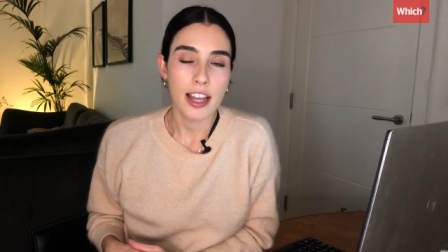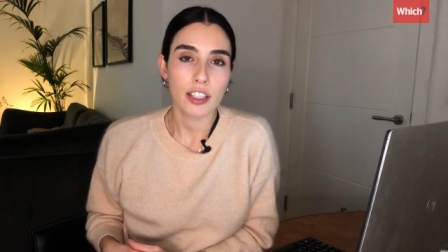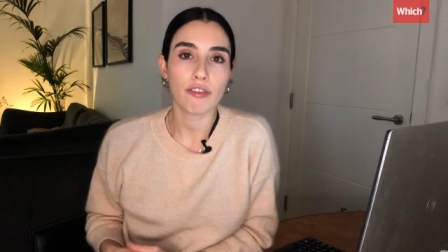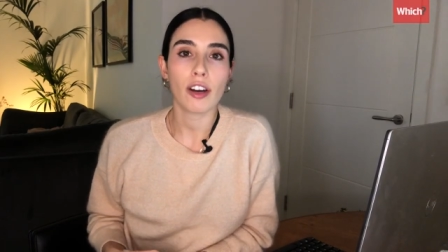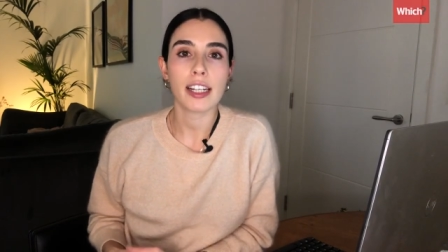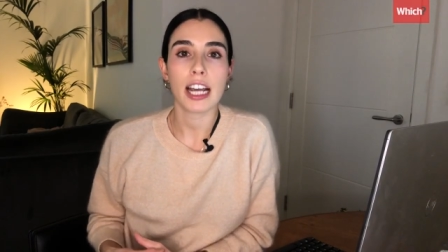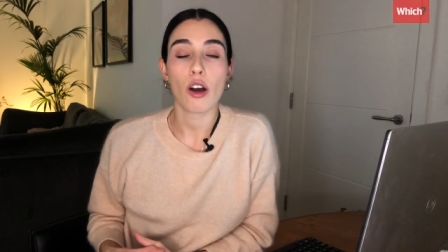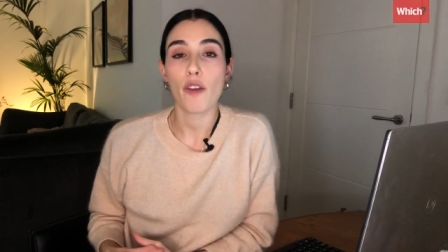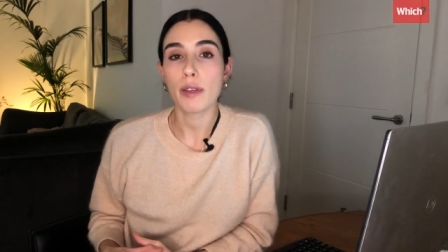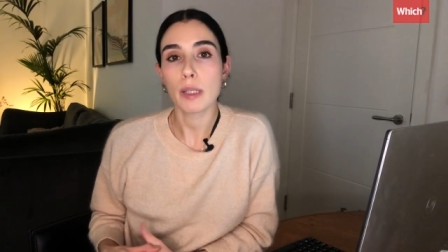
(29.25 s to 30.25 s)
To find
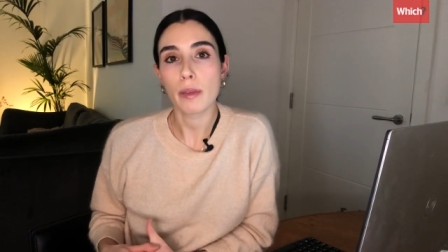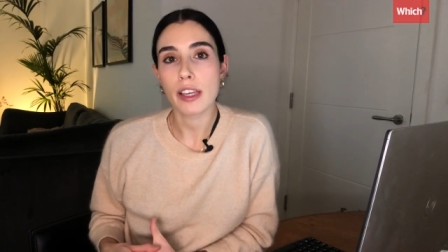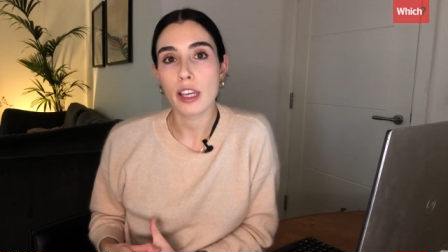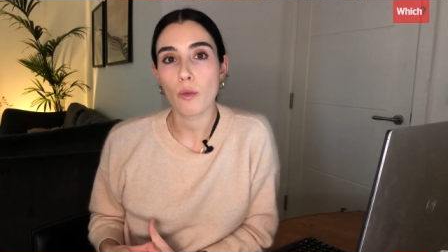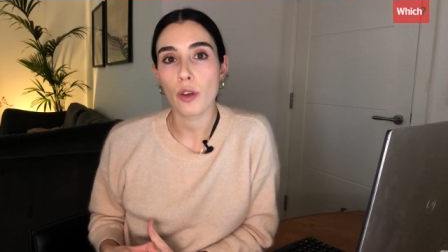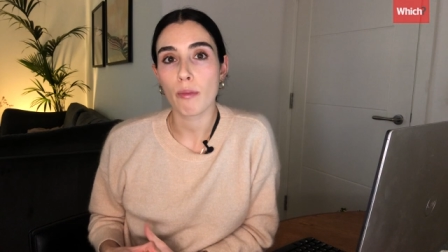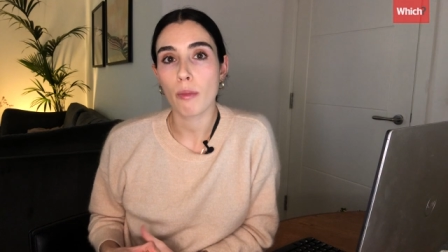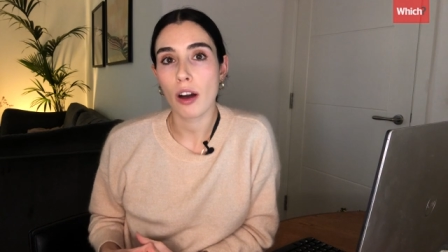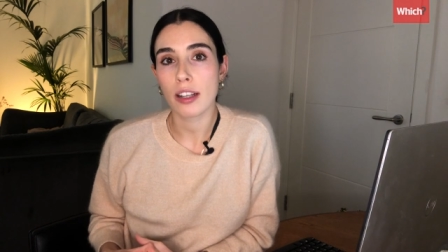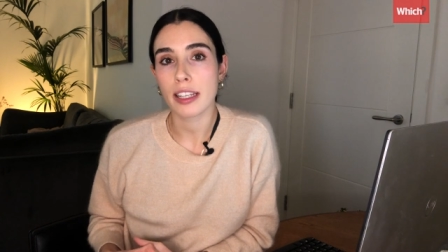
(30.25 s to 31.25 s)
out, I've been speaking with
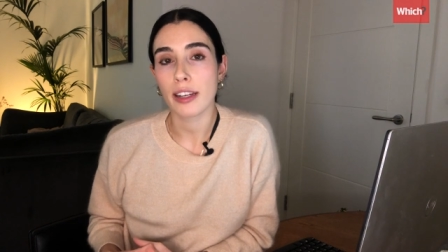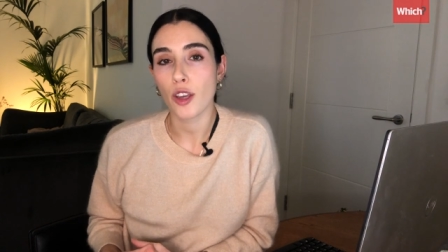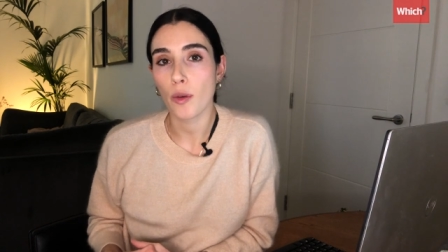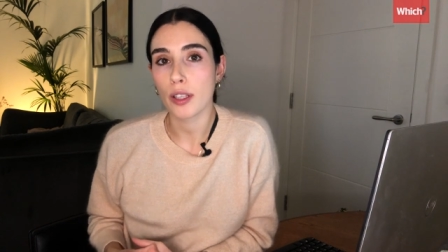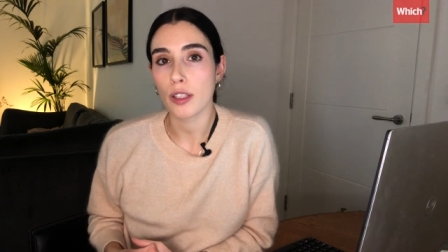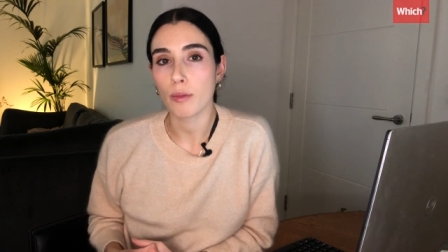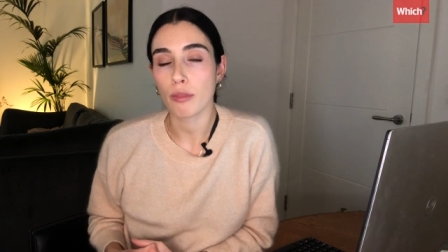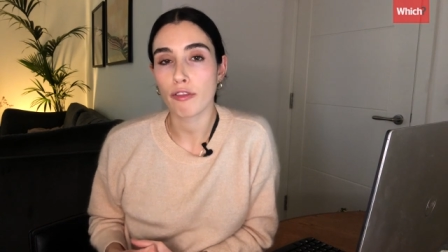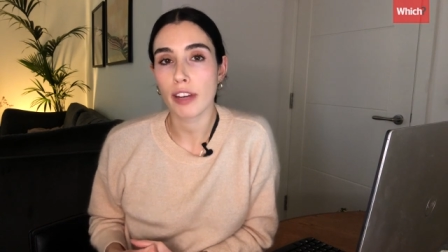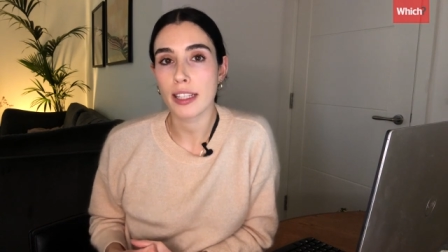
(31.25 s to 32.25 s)
Martin Hewison,
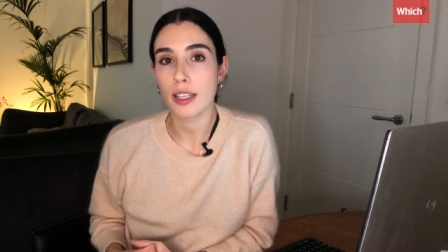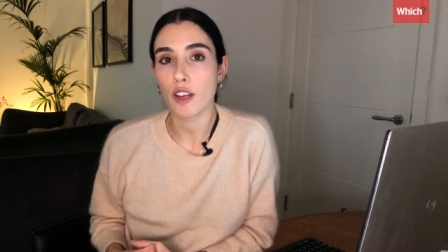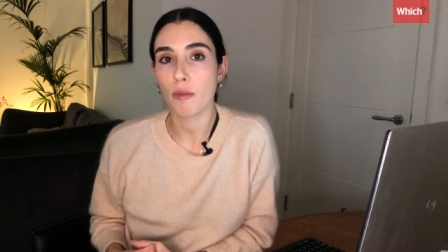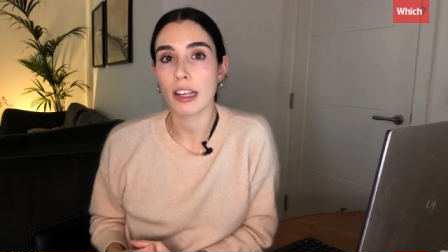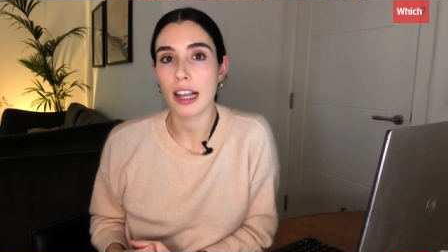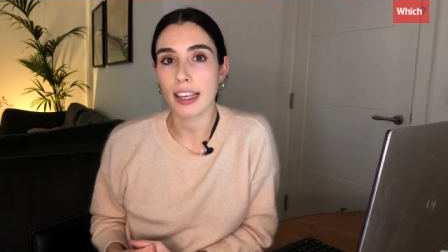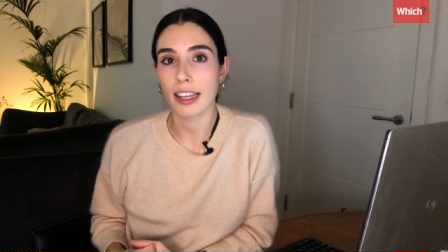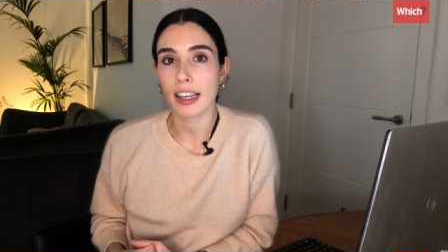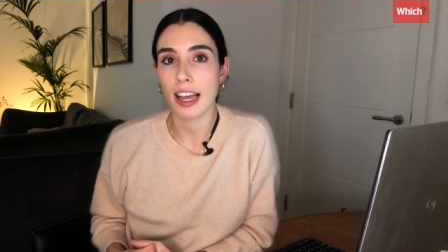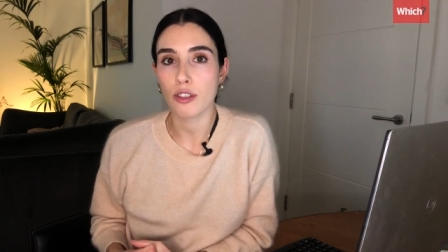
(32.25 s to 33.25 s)
Professor of
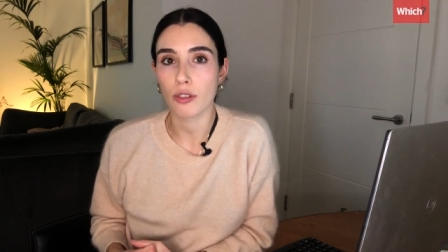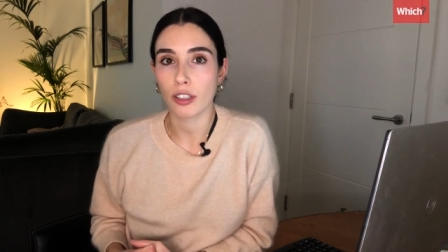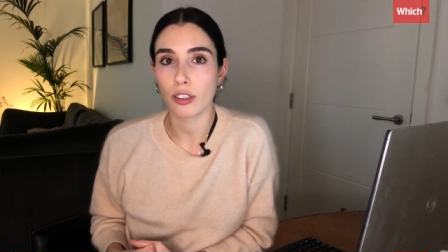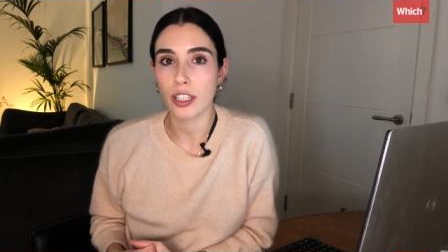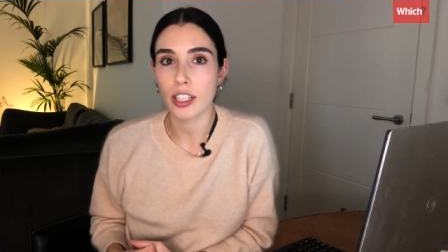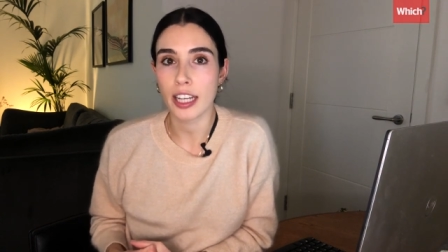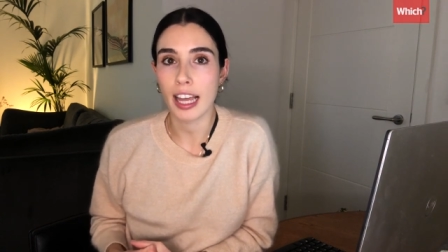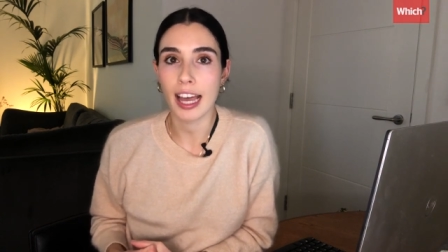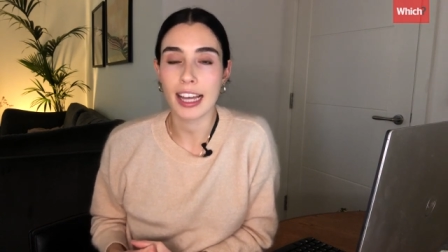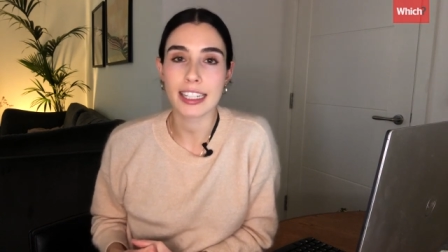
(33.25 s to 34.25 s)
Molecular Endocrinology
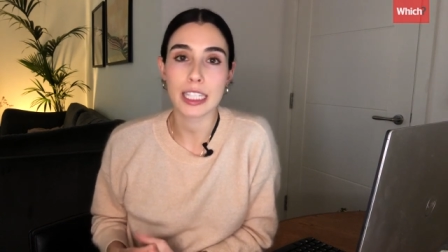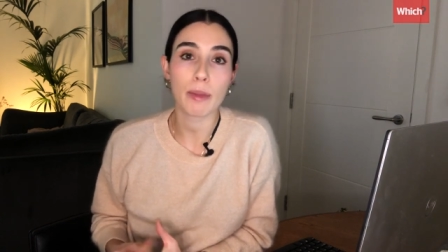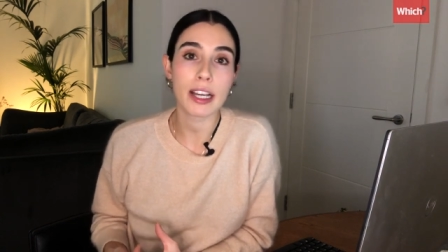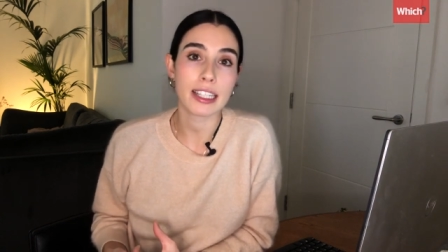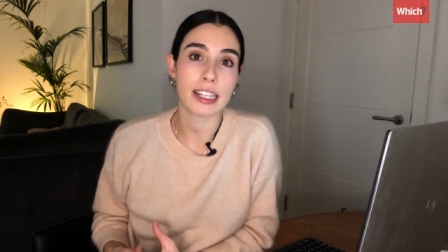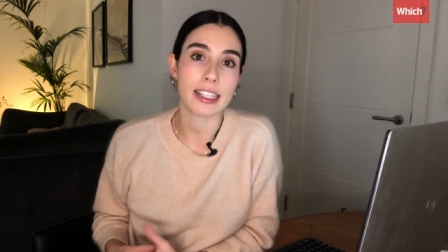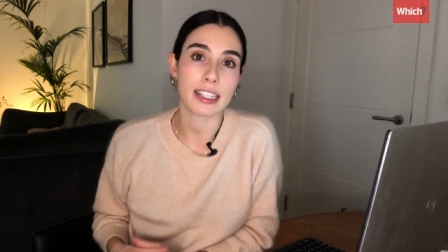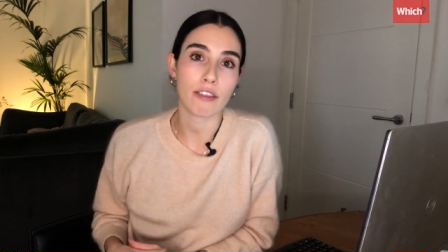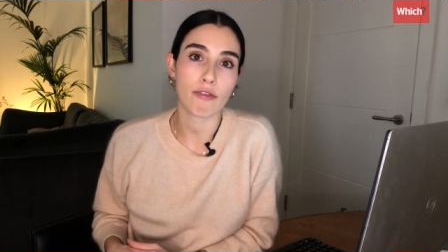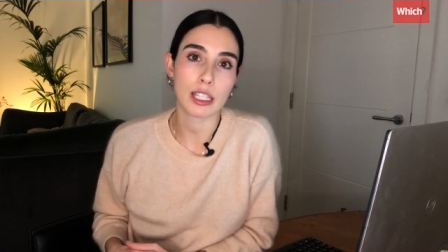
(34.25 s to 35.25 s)
and Specialist
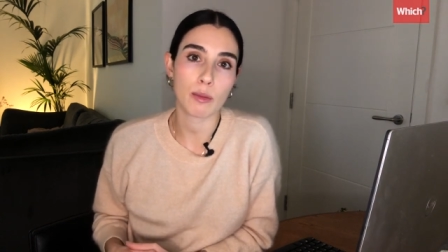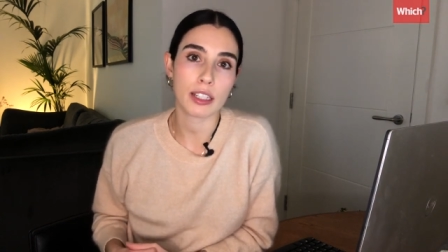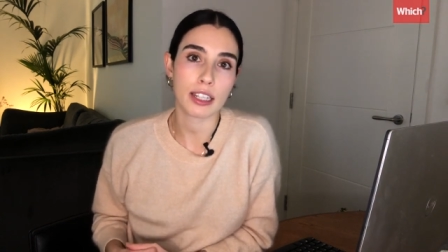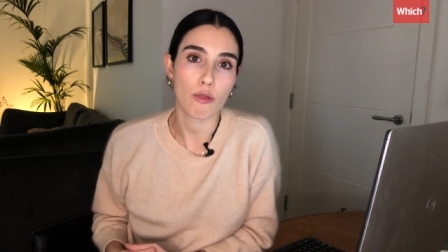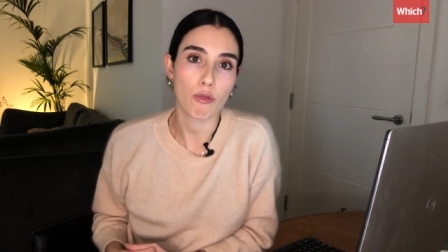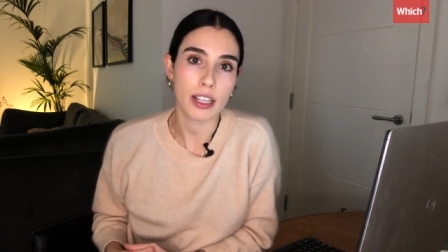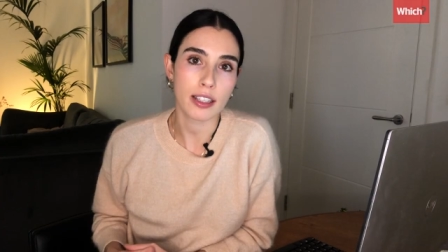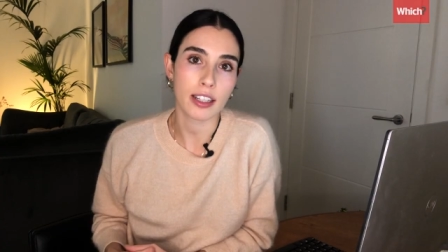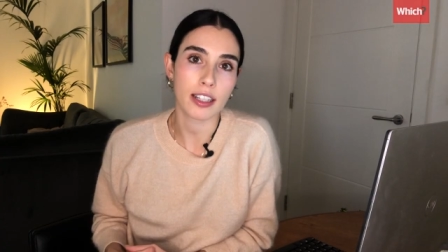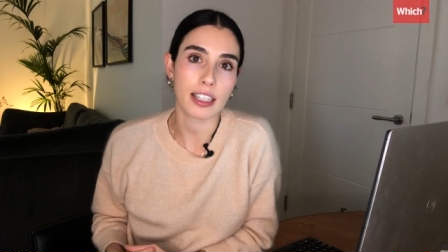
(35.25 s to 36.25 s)
in Vitamin D
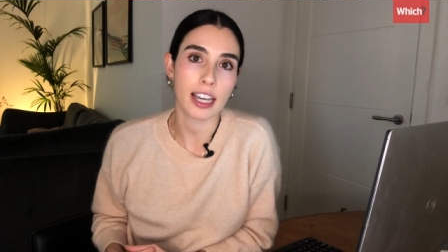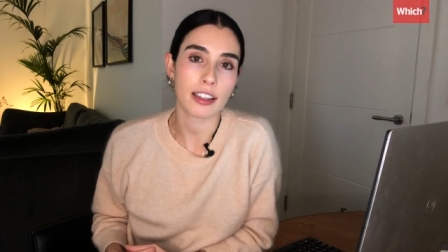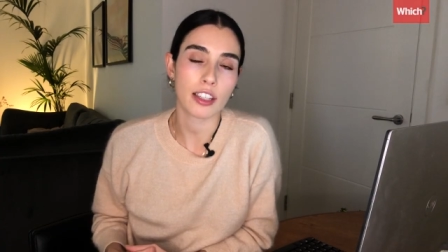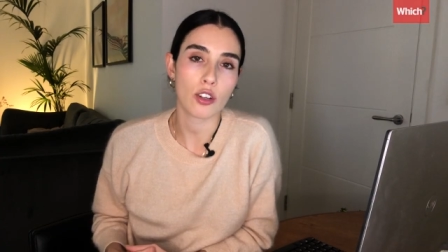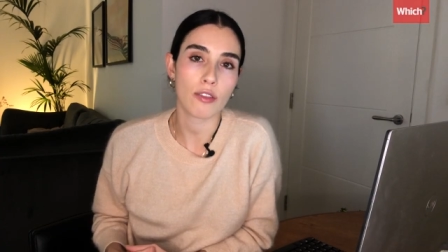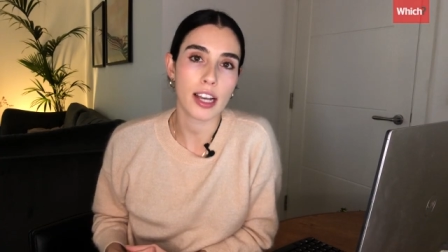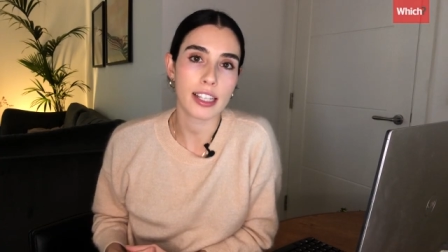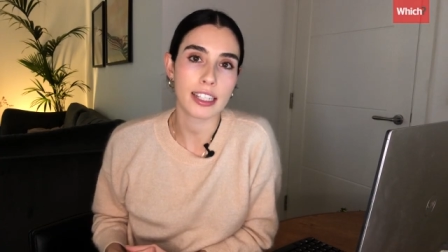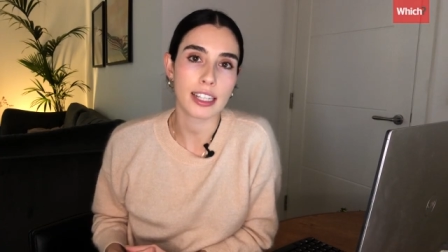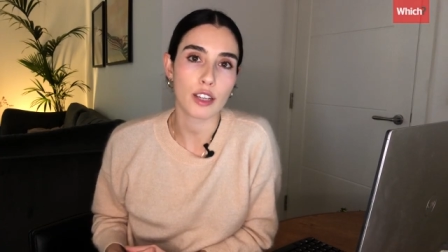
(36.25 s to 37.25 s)
Research at the
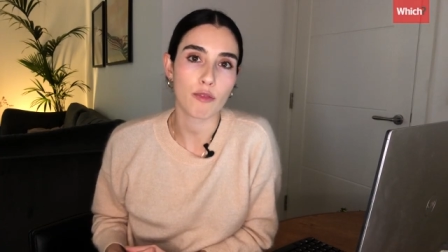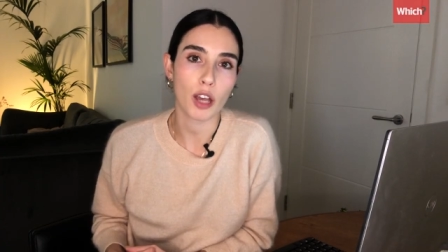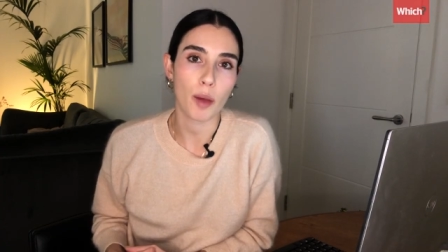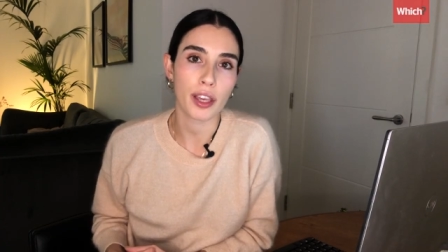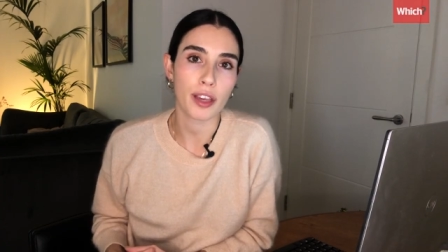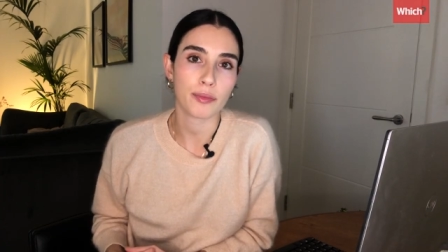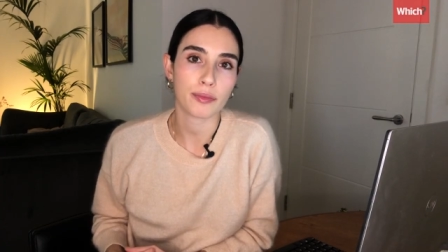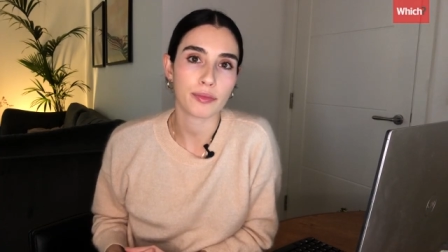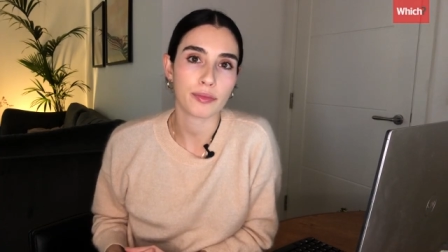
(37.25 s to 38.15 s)
University of Birmingham.